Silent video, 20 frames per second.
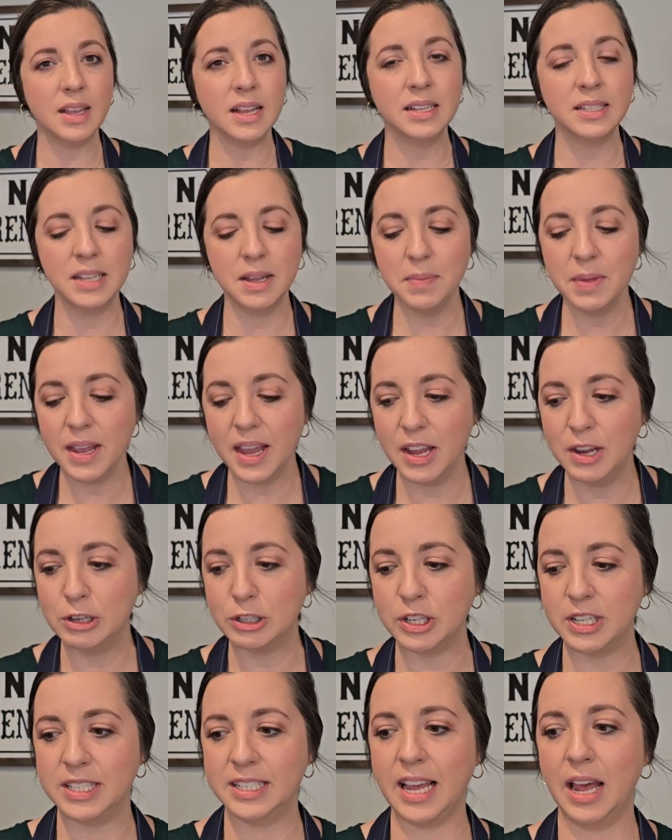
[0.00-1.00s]
Something I
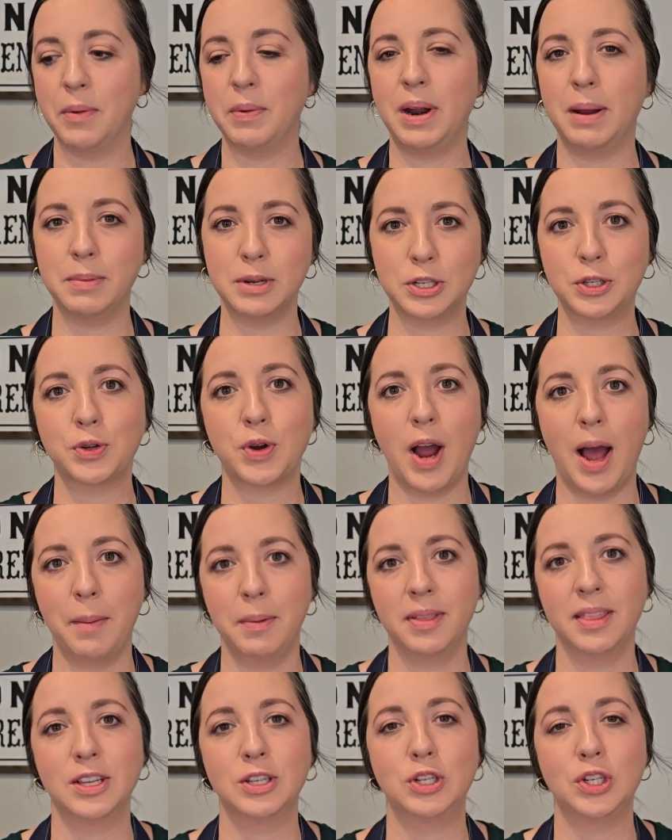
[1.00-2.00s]
usually say when I'm
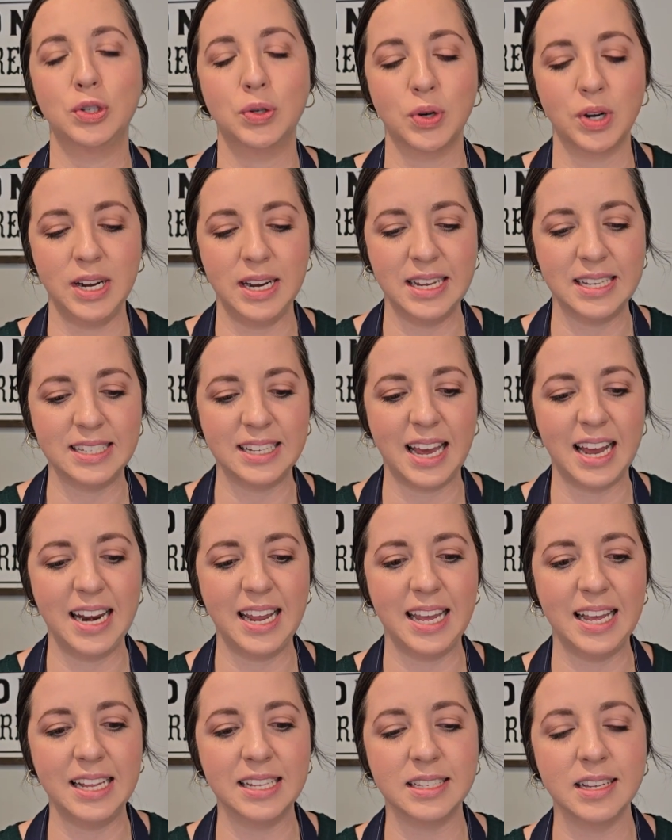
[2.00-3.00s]
describing this jewelry is that
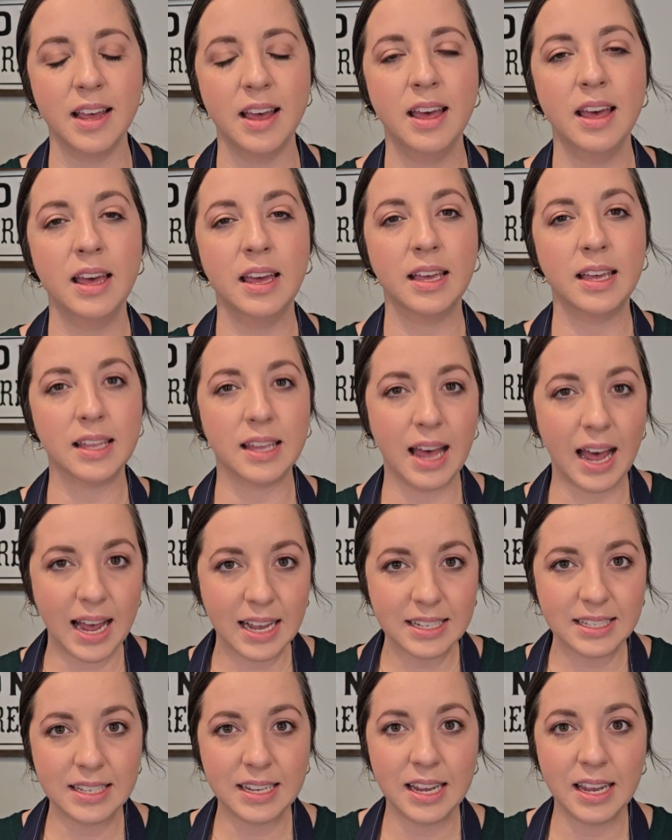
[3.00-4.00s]
it's
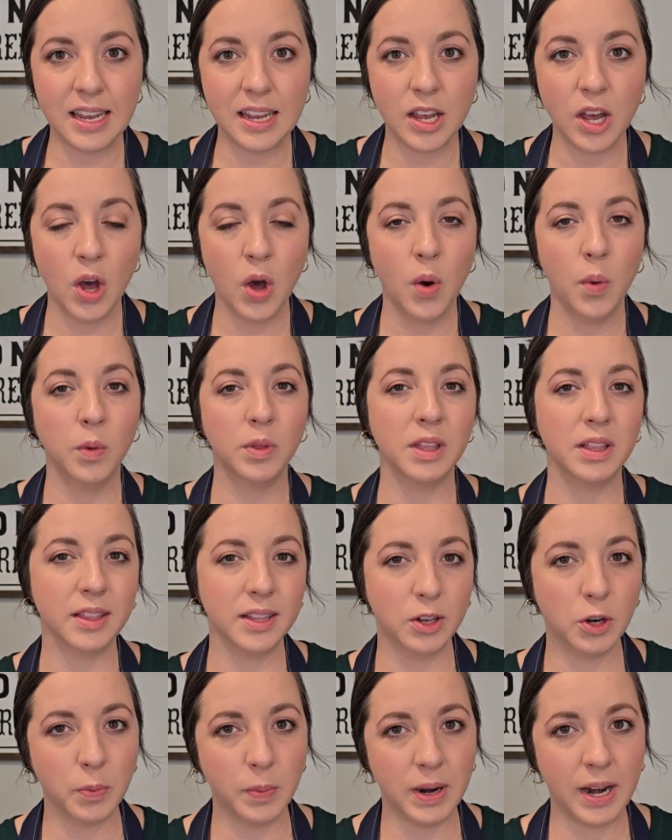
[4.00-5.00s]
classic with a
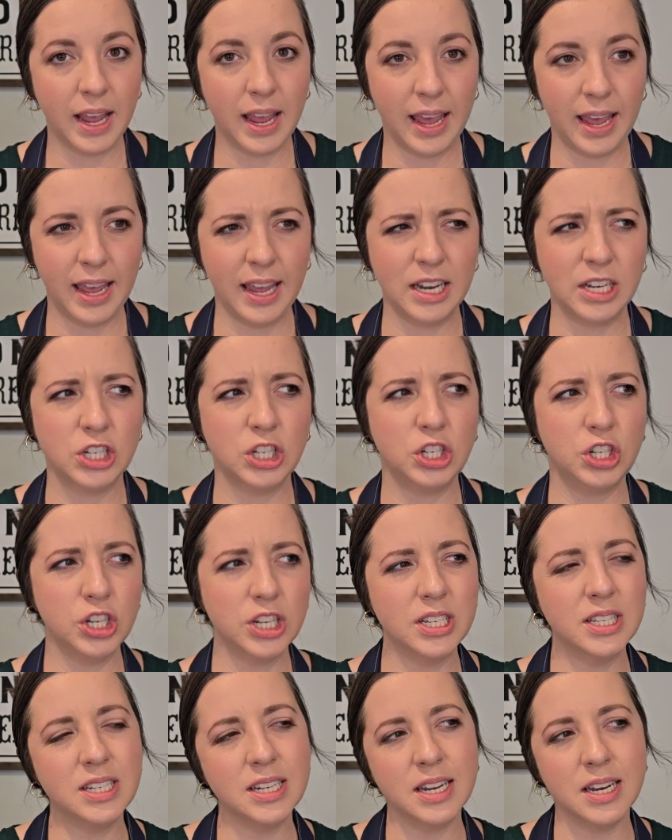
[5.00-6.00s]
little bit of edge,
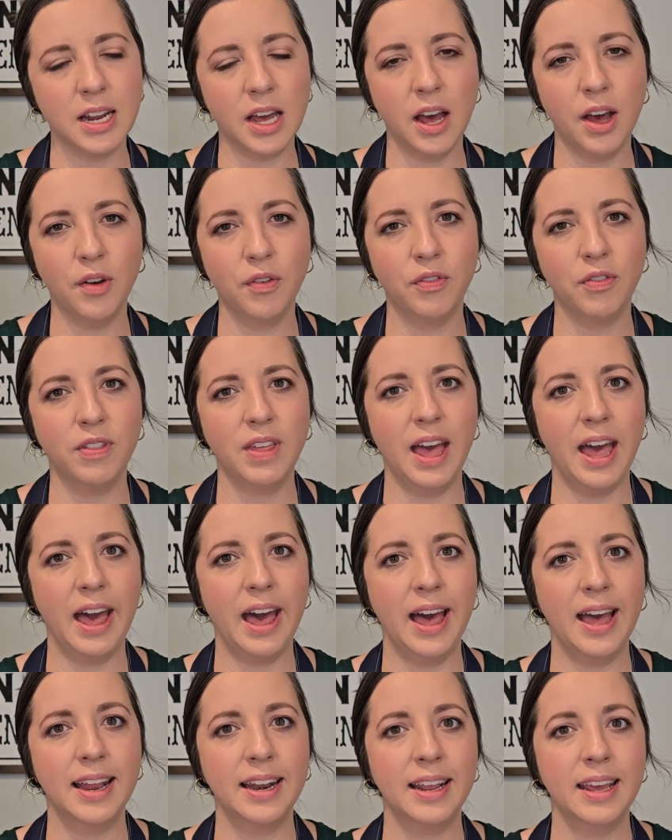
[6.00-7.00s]
just enough
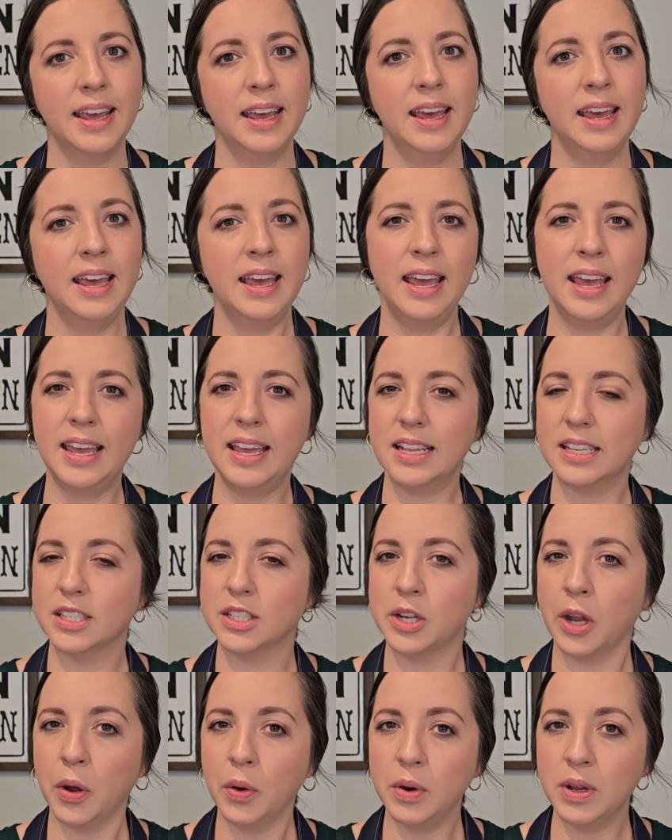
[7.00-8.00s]
that it gets
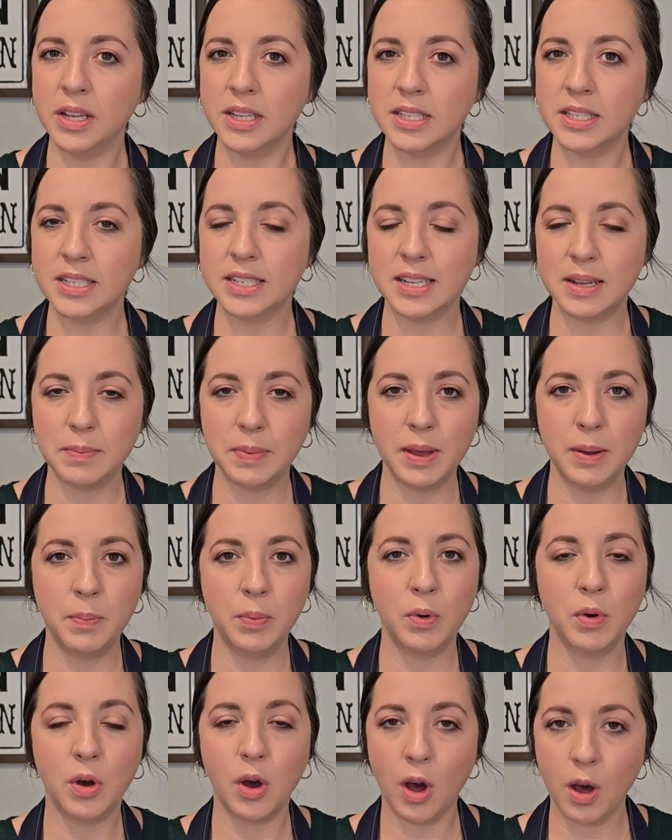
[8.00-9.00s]
noticed and
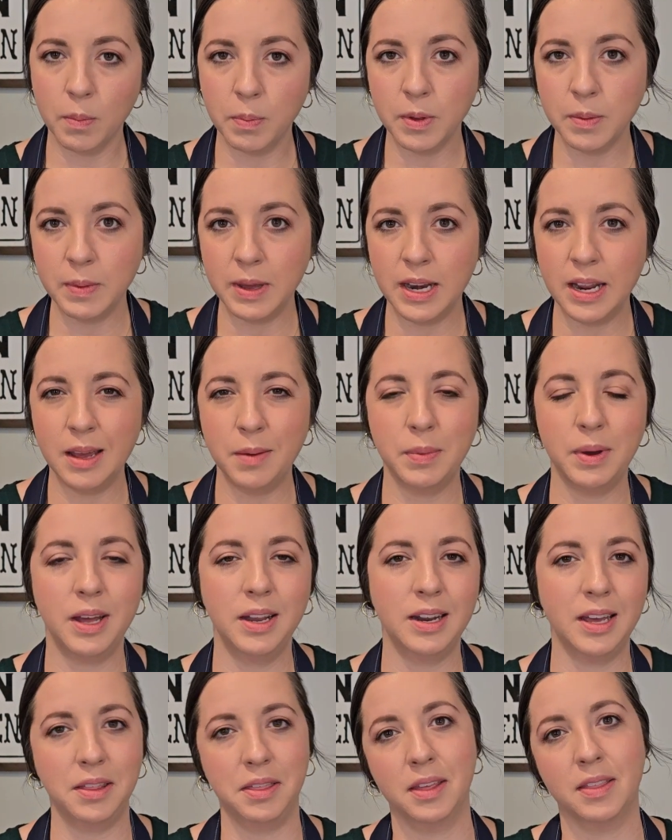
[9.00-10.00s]
people compliment it,
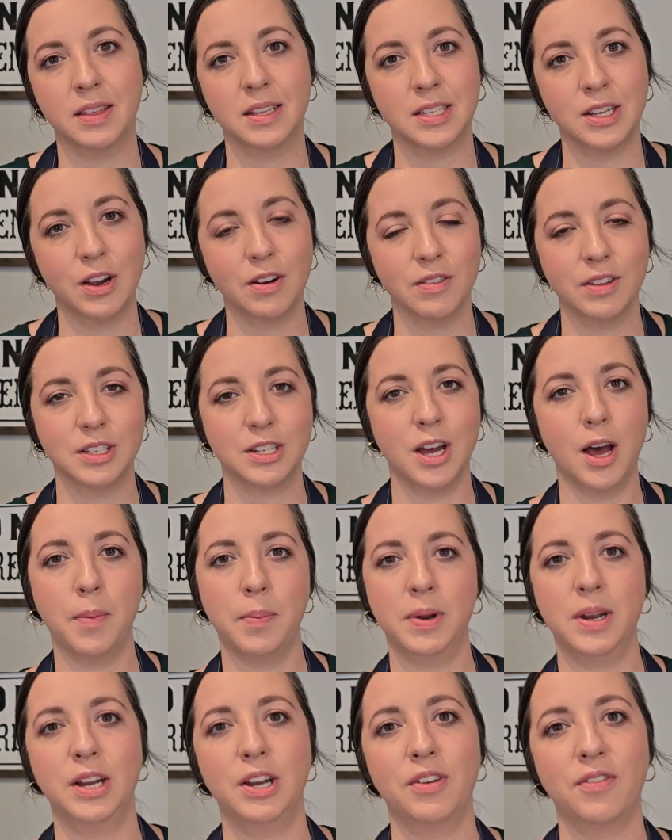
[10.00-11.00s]
but nothing that's over the
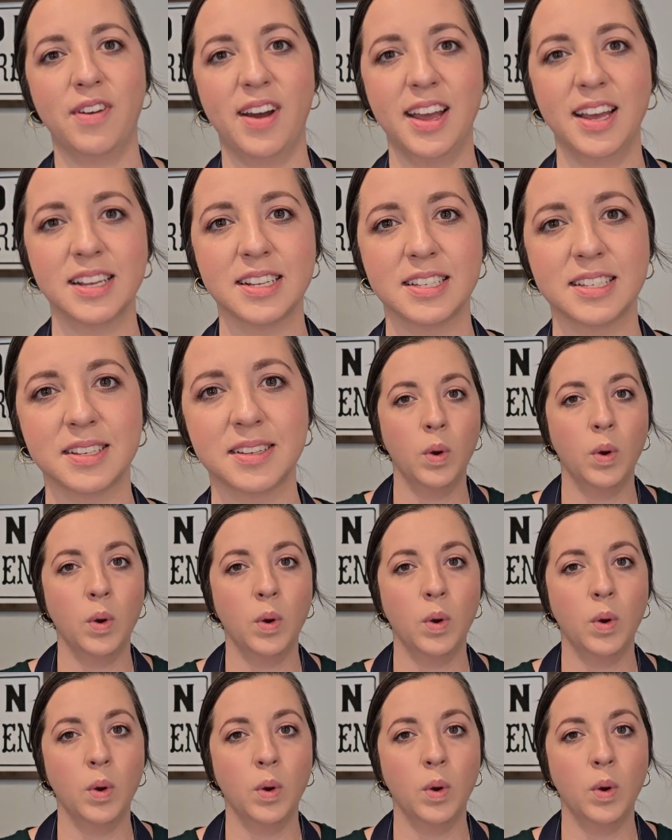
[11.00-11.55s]
top and in your face.